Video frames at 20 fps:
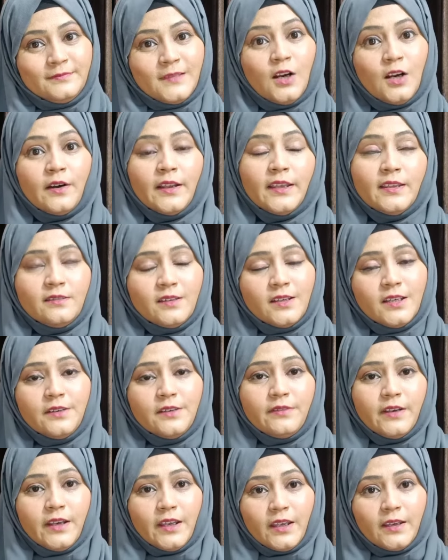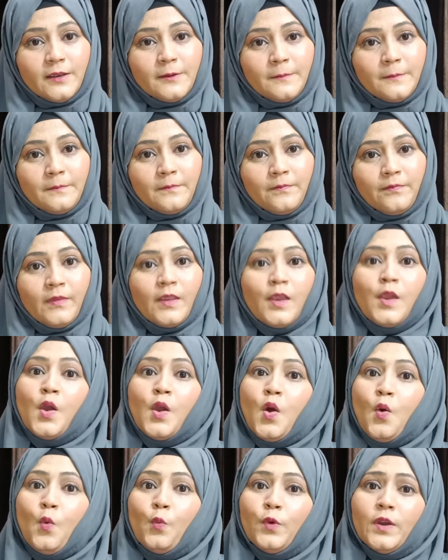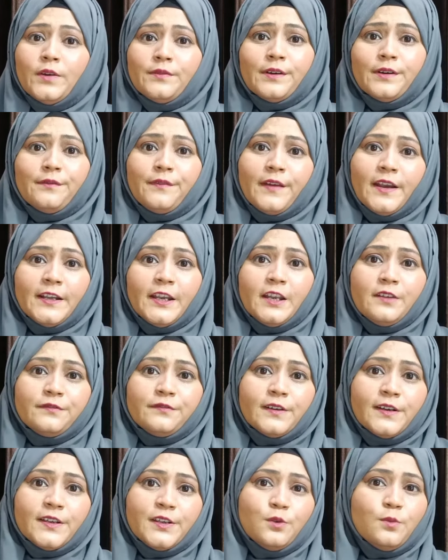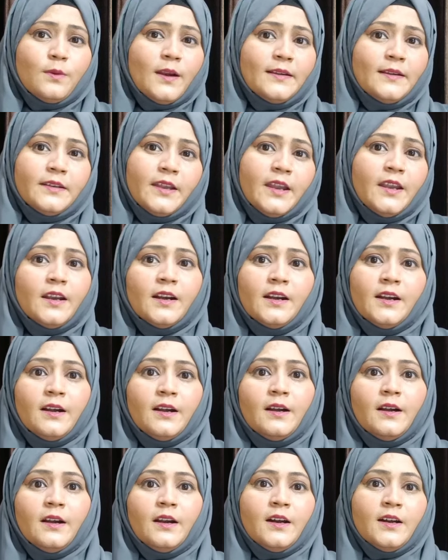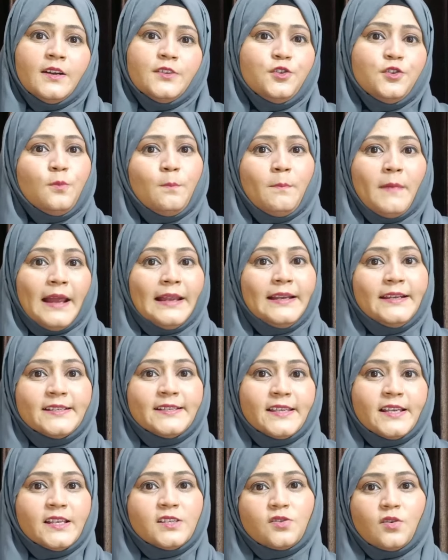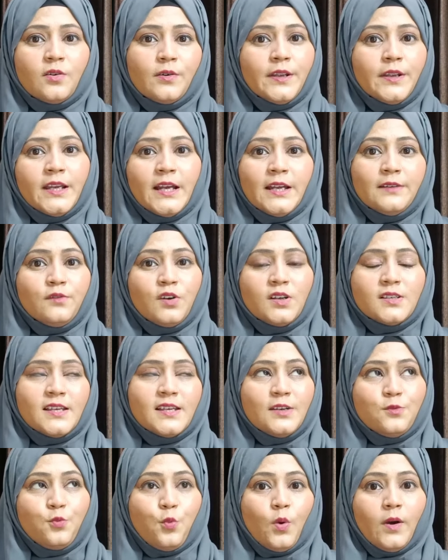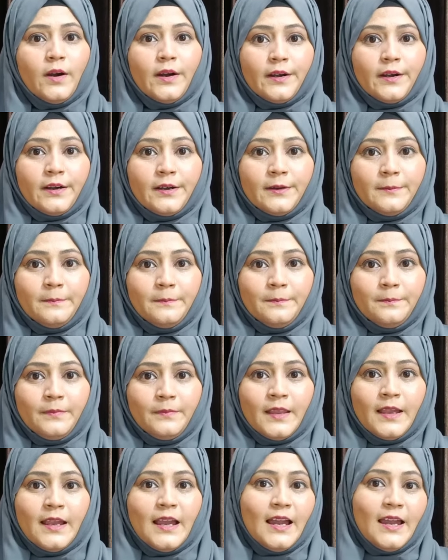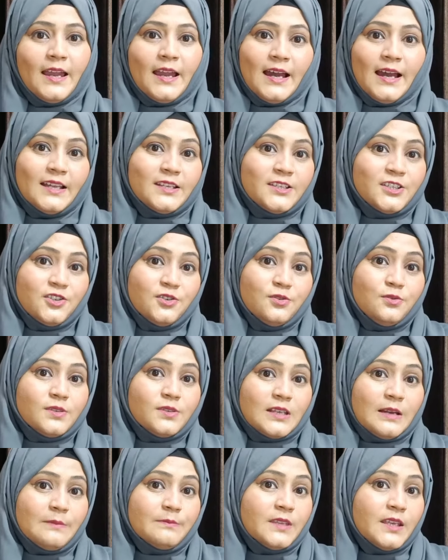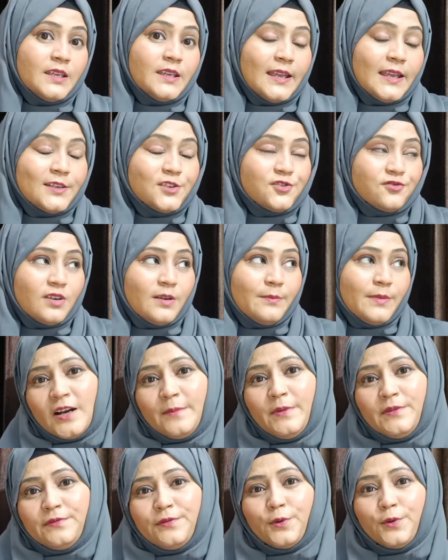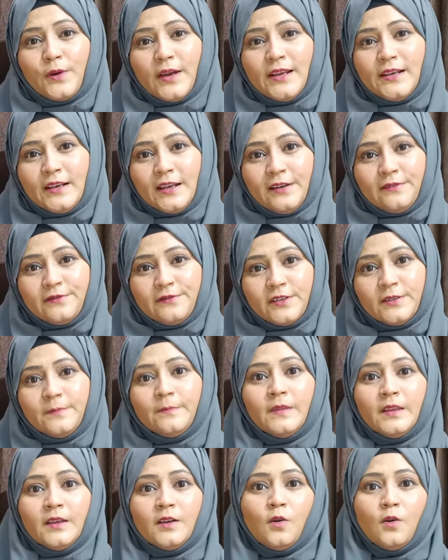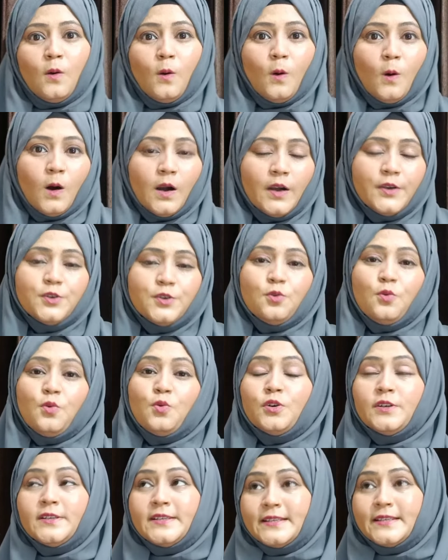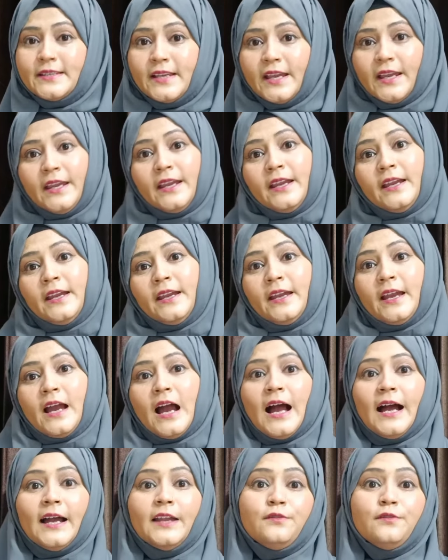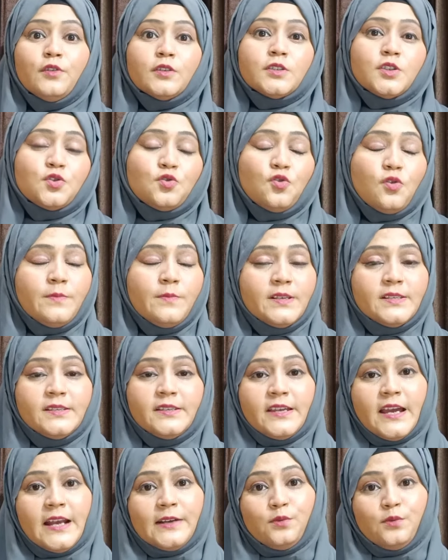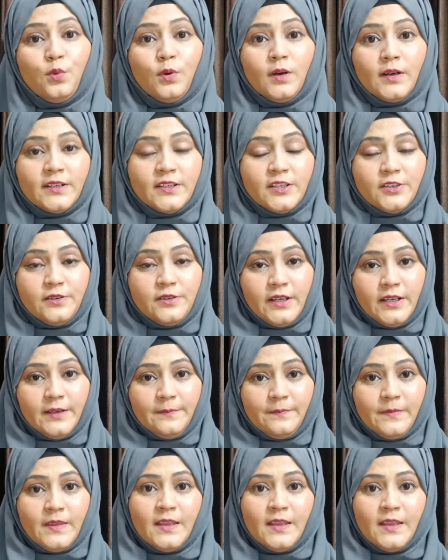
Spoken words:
or in the evening? We were waiting for you at dinner. You might say, sorry, I was at work. I had to do something extra before I left. Or you could say, I was so busy at work today.